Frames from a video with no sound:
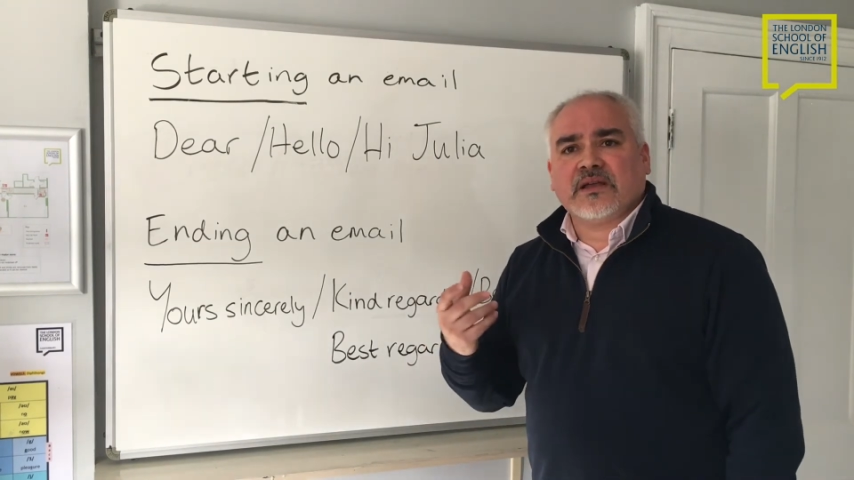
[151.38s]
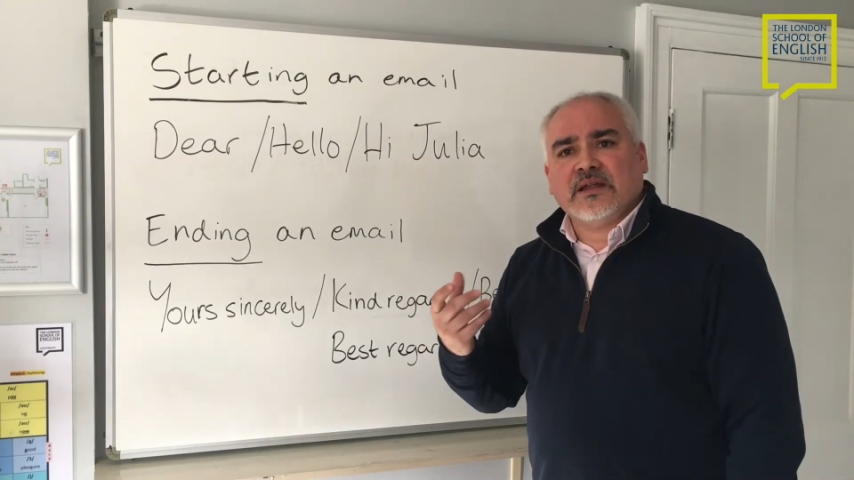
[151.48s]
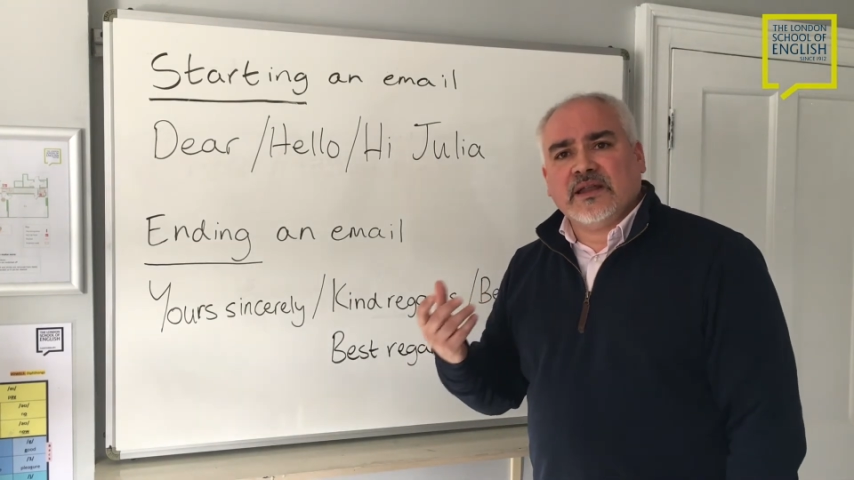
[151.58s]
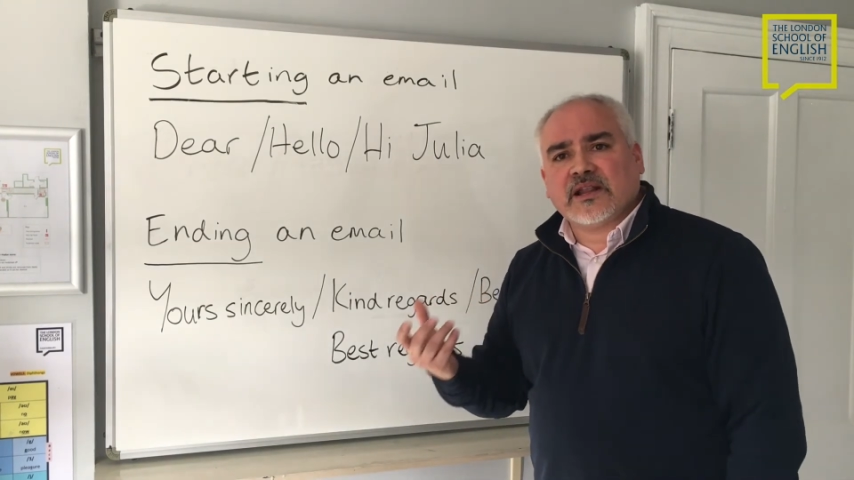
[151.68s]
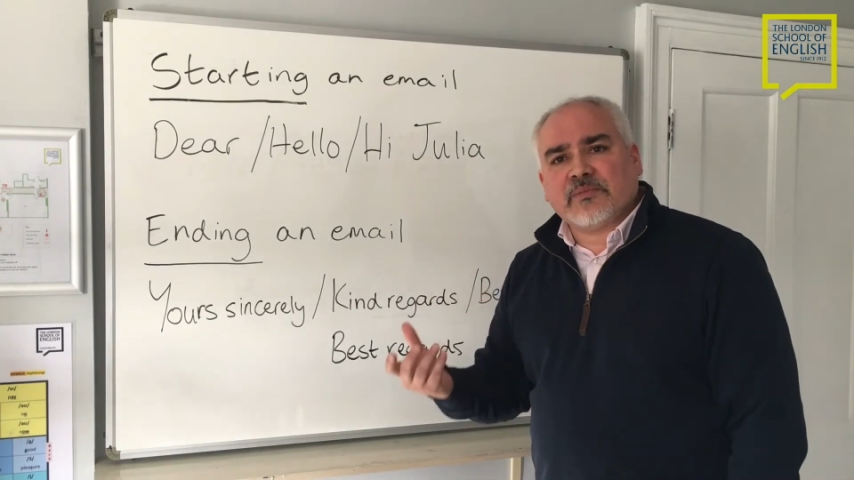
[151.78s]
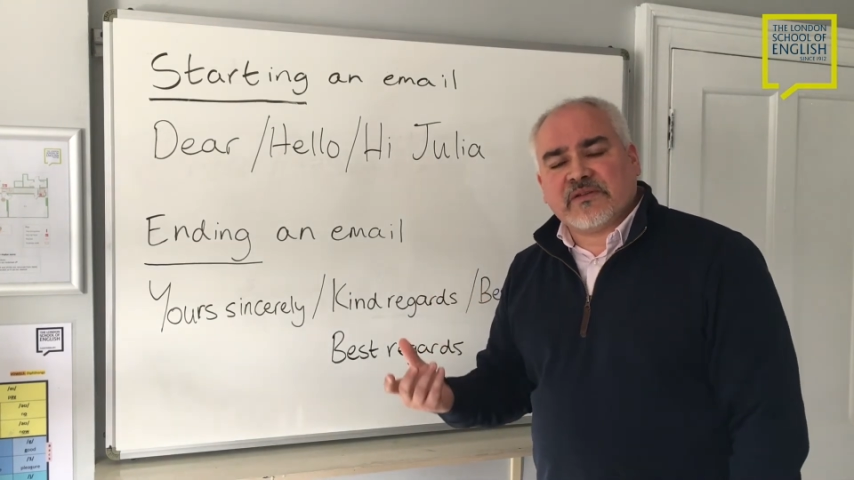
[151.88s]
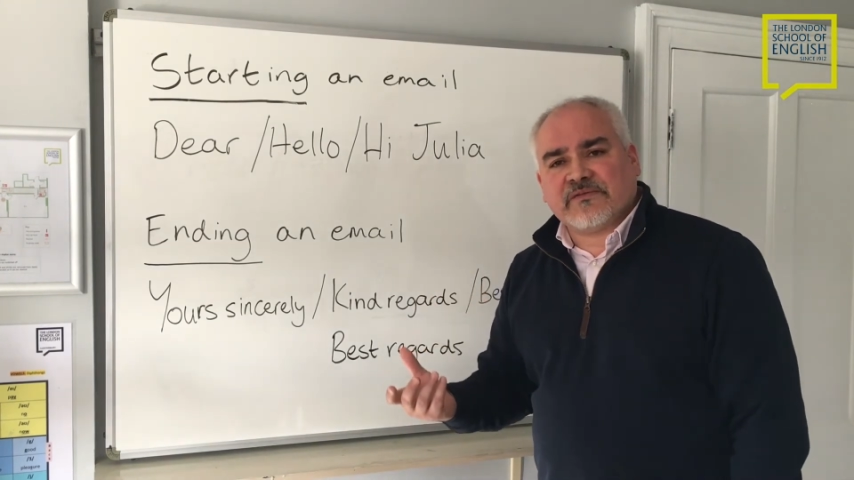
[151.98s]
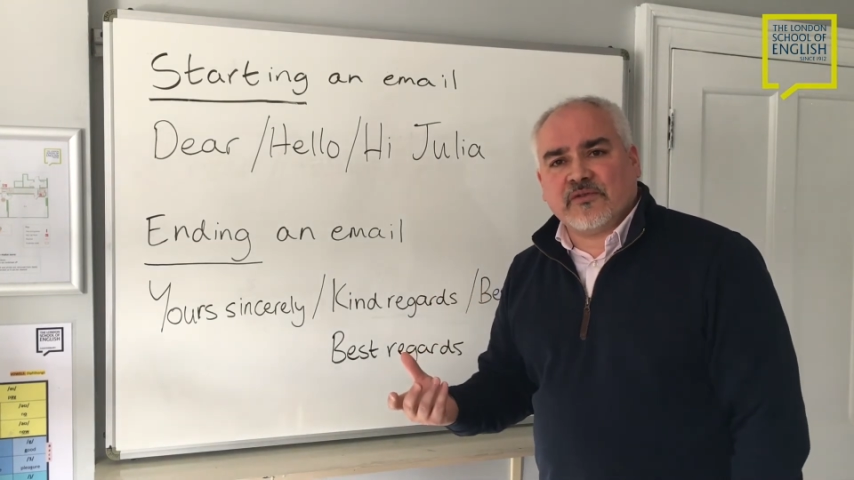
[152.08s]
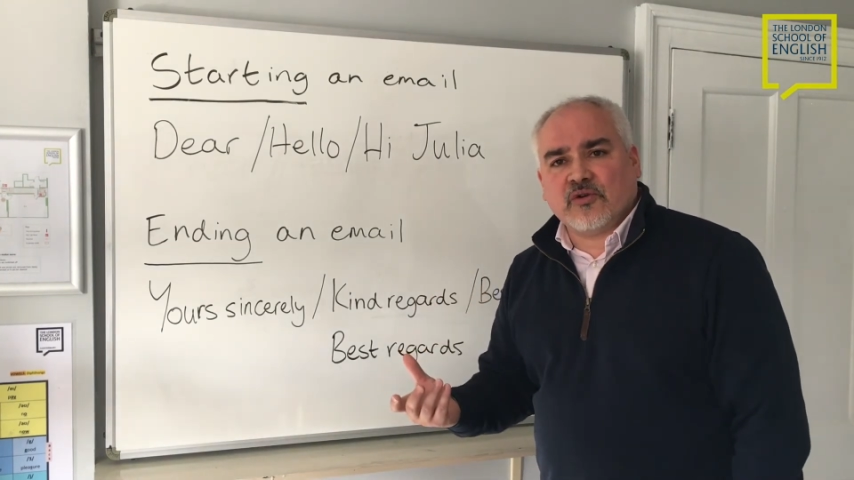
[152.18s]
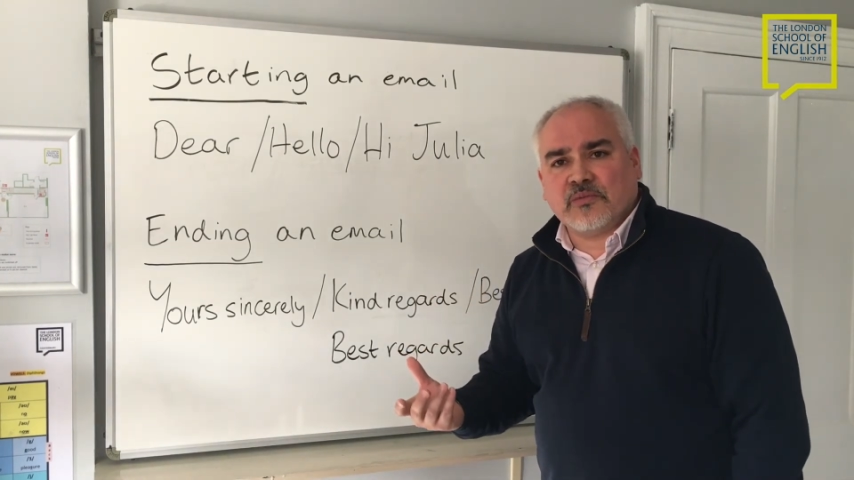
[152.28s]
a little bit
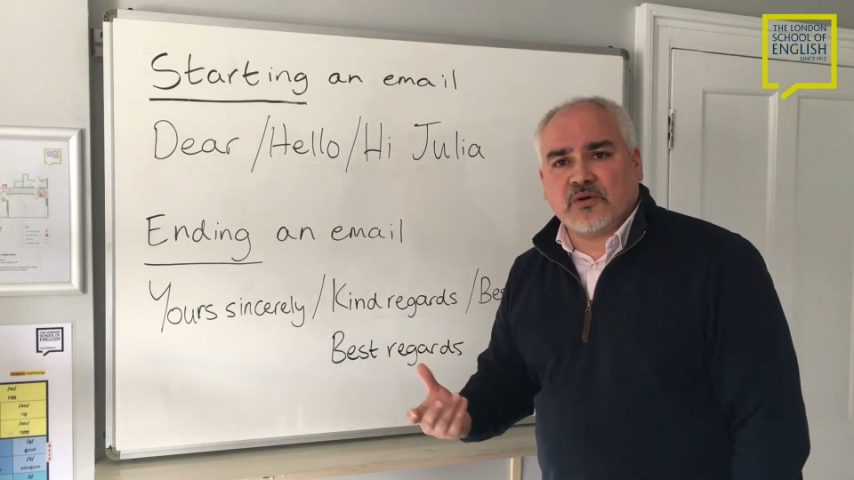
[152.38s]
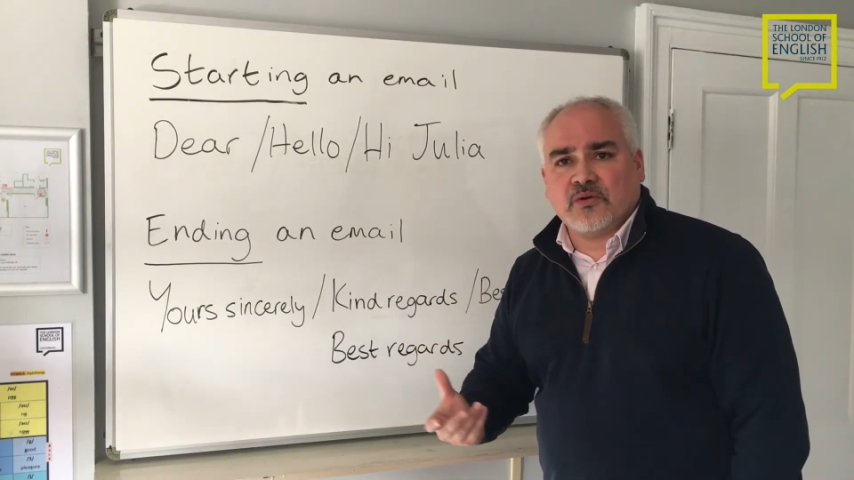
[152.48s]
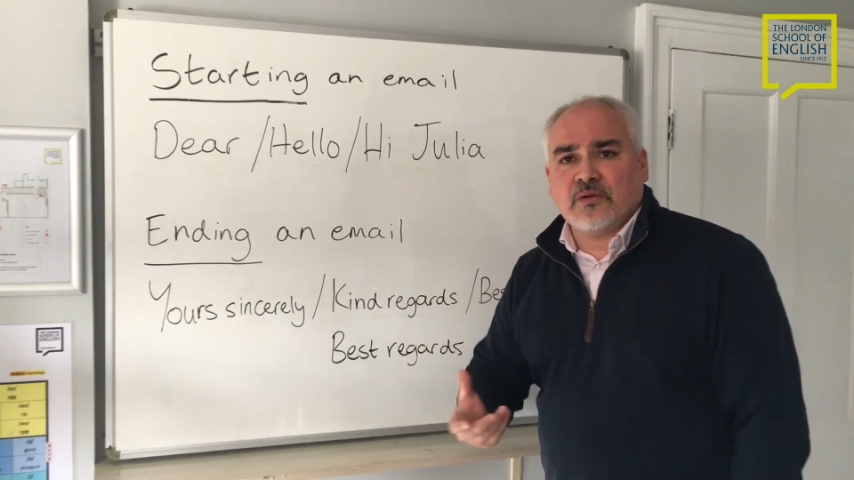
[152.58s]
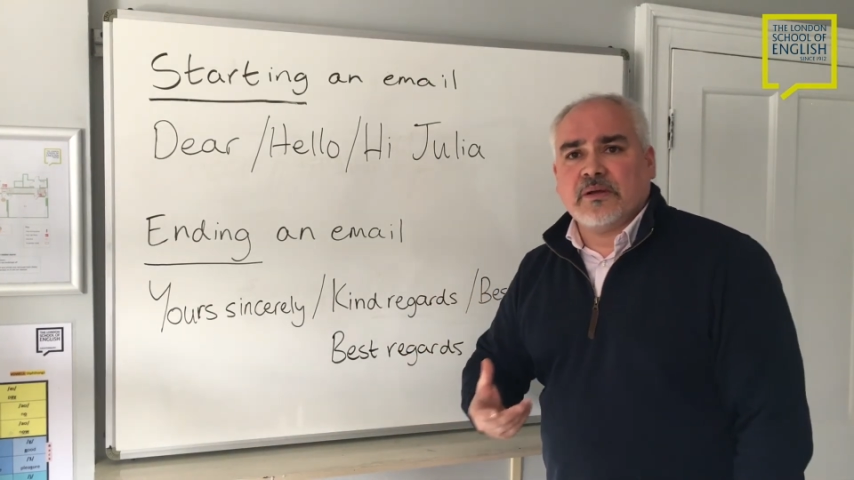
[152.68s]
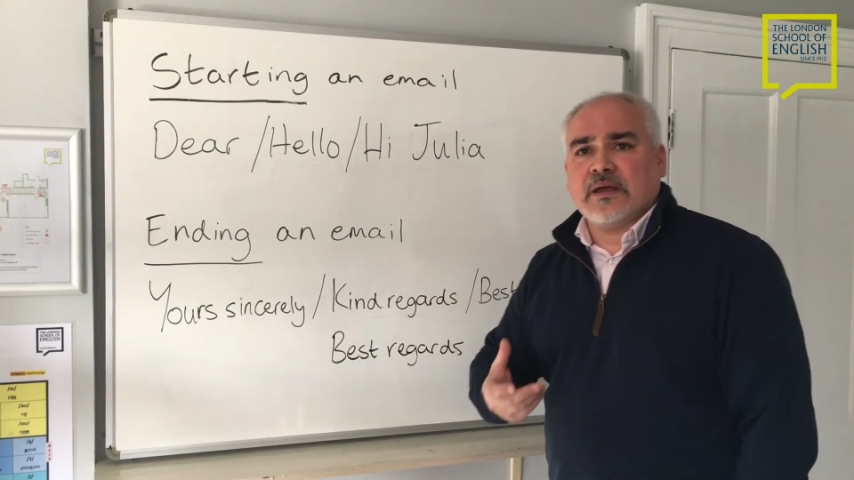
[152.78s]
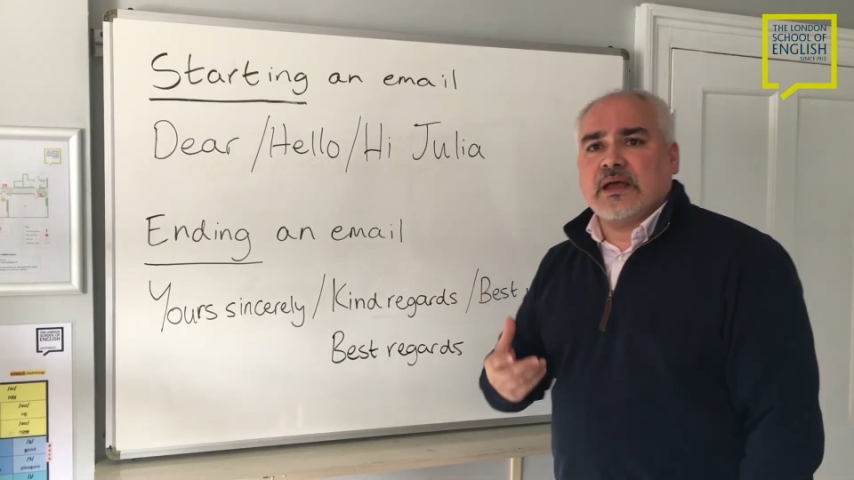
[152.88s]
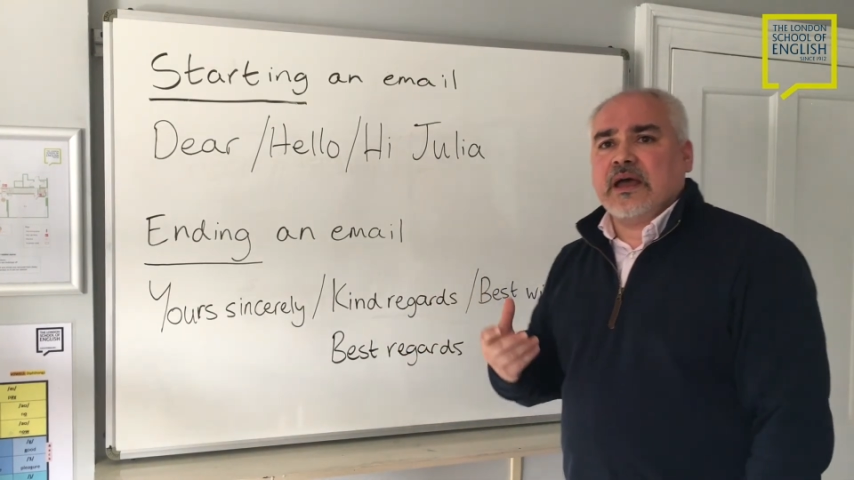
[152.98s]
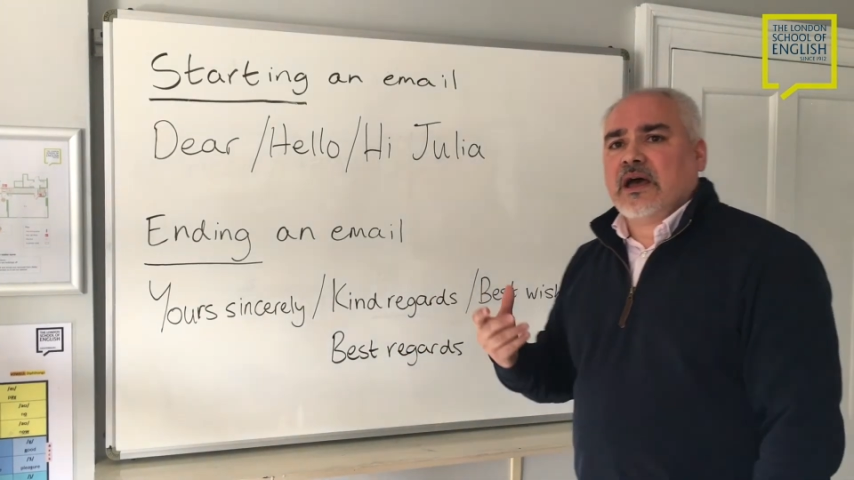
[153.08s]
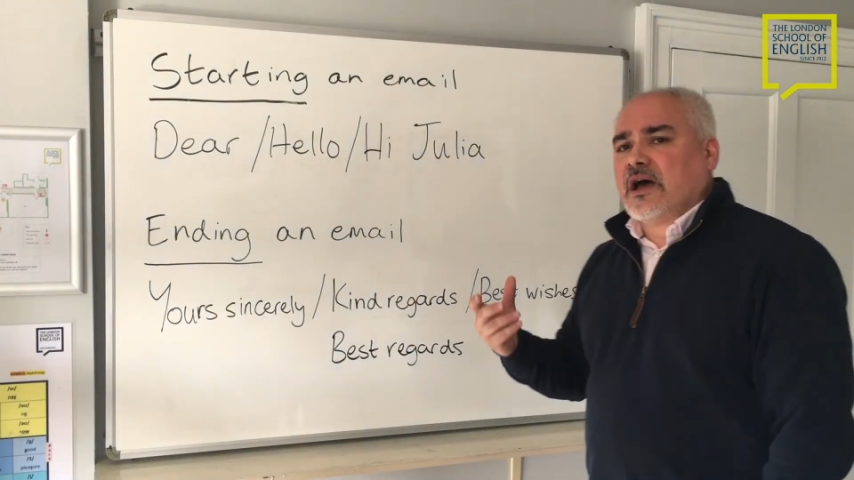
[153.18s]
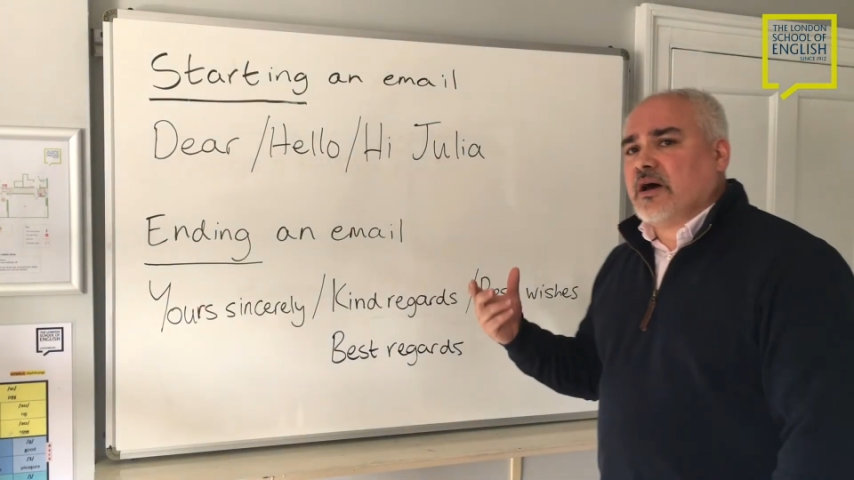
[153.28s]
formal,
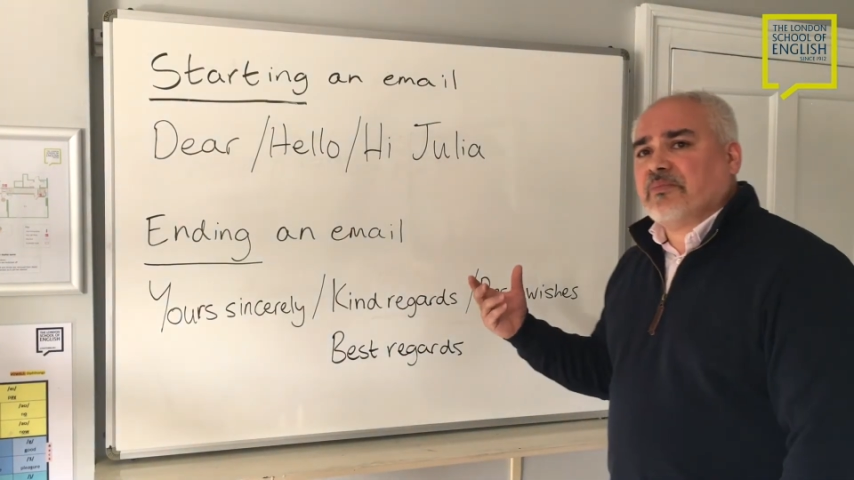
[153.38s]
uh,